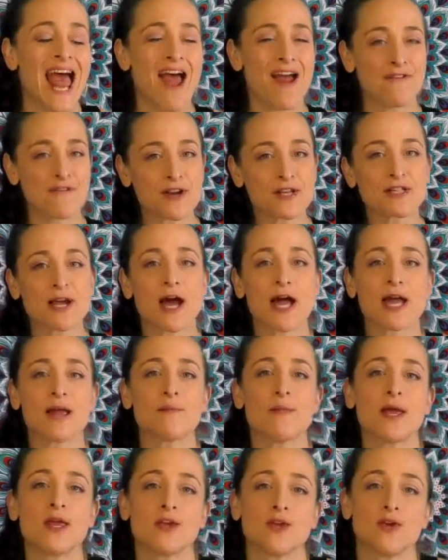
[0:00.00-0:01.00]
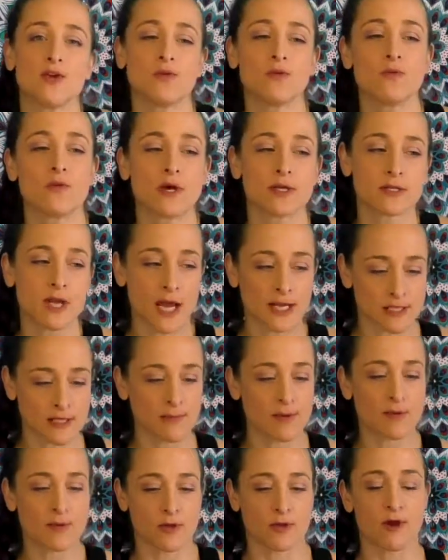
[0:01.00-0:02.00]
Every time you touch
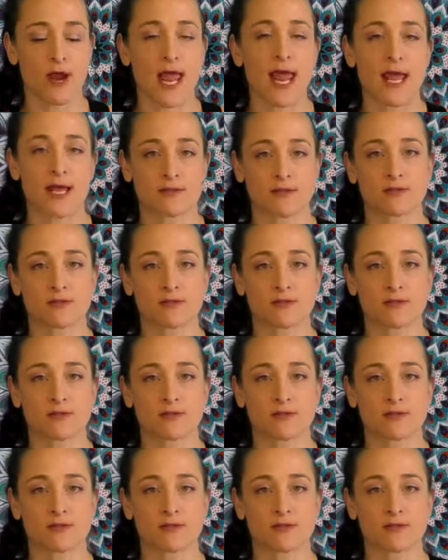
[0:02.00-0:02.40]
something with your hands,